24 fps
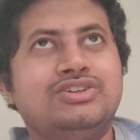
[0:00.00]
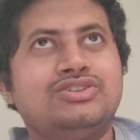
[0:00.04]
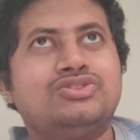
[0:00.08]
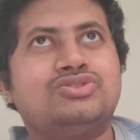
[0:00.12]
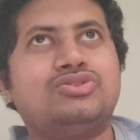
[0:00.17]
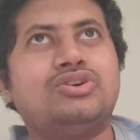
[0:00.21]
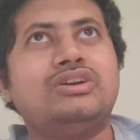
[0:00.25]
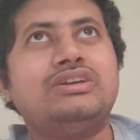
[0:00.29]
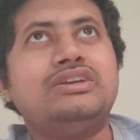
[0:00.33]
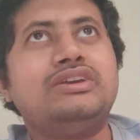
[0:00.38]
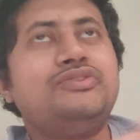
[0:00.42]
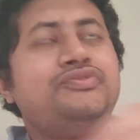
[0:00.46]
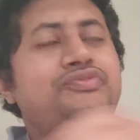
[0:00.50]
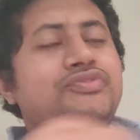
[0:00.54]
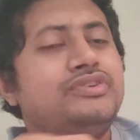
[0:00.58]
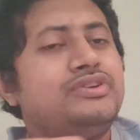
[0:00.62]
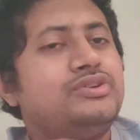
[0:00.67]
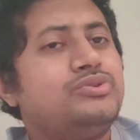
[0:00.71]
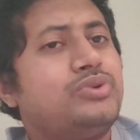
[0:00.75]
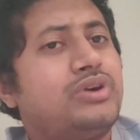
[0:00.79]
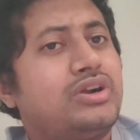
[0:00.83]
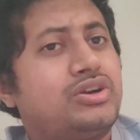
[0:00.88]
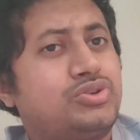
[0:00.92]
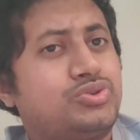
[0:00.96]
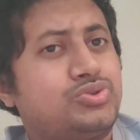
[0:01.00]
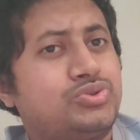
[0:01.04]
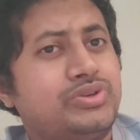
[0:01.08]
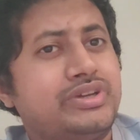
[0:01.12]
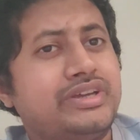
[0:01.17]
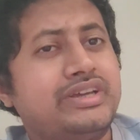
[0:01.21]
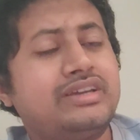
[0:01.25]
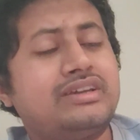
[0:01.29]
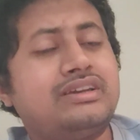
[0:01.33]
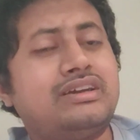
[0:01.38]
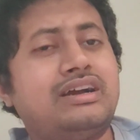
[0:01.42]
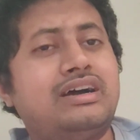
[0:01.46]
So if you are
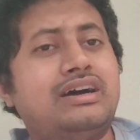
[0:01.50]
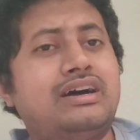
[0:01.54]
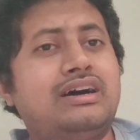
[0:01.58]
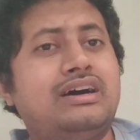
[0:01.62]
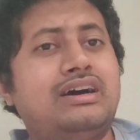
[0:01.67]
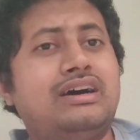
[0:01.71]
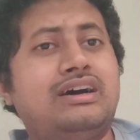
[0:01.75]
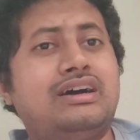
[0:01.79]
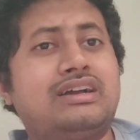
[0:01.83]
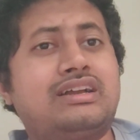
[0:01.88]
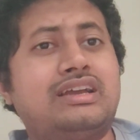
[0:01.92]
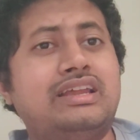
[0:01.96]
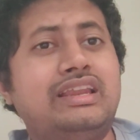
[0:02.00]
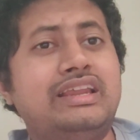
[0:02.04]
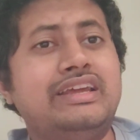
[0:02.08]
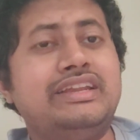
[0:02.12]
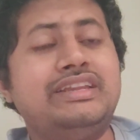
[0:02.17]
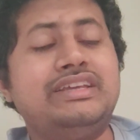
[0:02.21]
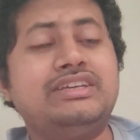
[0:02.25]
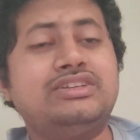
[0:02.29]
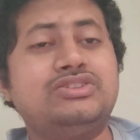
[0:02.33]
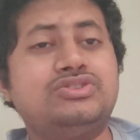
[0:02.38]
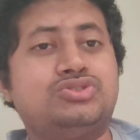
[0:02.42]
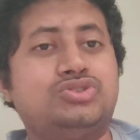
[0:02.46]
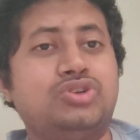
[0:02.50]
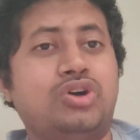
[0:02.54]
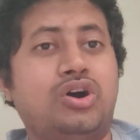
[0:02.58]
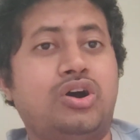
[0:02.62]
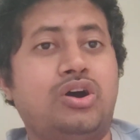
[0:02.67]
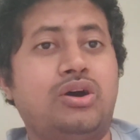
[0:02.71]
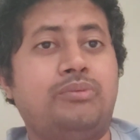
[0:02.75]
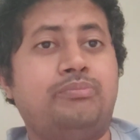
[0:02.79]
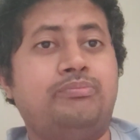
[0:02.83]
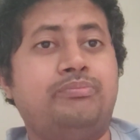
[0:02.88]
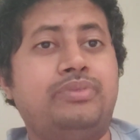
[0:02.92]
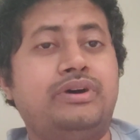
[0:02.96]
doing a cleaning
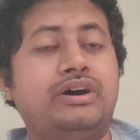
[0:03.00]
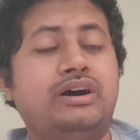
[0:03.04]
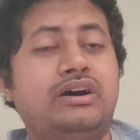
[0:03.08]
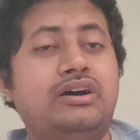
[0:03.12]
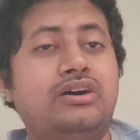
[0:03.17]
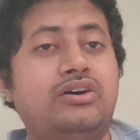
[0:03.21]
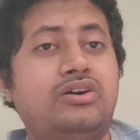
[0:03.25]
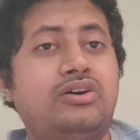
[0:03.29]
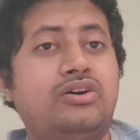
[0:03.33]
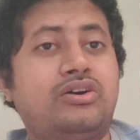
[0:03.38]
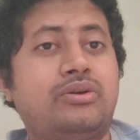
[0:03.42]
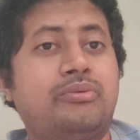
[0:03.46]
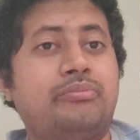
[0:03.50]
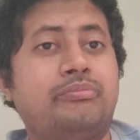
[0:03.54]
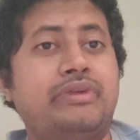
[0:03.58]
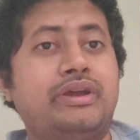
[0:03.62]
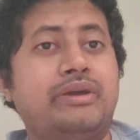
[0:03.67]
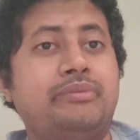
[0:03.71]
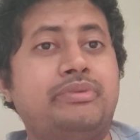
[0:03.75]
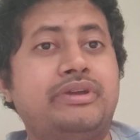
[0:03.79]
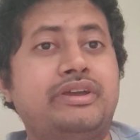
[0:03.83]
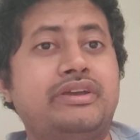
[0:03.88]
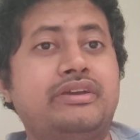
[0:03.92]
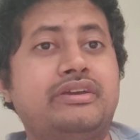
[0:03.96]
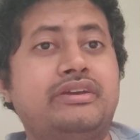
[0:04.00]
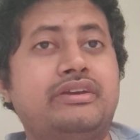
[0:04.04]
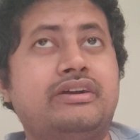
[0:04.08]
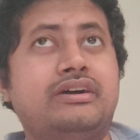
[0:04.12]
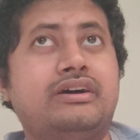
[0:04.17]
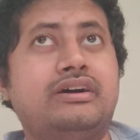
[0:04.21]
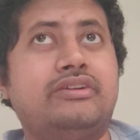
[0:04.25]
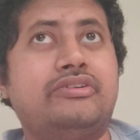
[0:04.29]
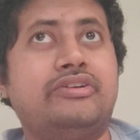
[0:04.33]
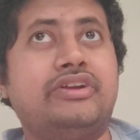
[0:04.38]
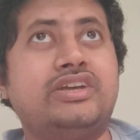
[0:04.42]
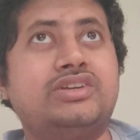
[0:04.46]
job, or maybe
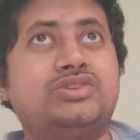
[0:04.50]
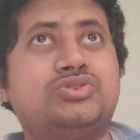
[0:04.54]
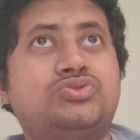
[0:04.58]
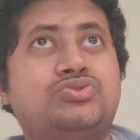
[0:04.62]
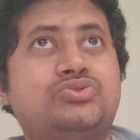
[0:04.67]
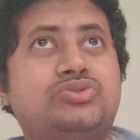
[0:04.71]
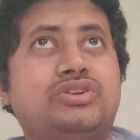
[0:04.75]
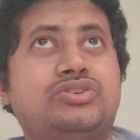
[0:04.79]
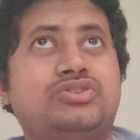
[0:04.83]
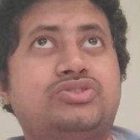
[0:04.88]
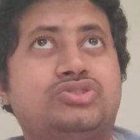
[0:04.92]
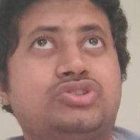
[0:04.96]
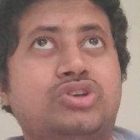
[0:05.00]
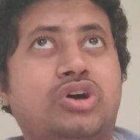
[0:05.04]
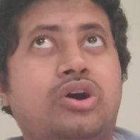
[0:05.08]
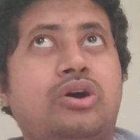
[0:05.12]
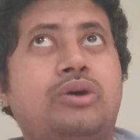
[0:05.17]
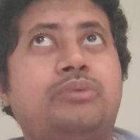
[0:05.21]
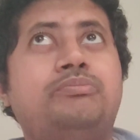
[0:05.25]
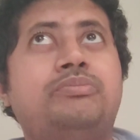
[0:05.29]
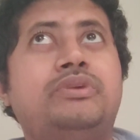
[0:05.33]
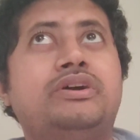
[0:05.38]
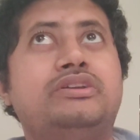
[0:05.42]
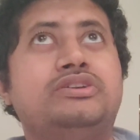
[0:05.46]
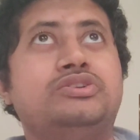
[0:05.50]
a restaurant job,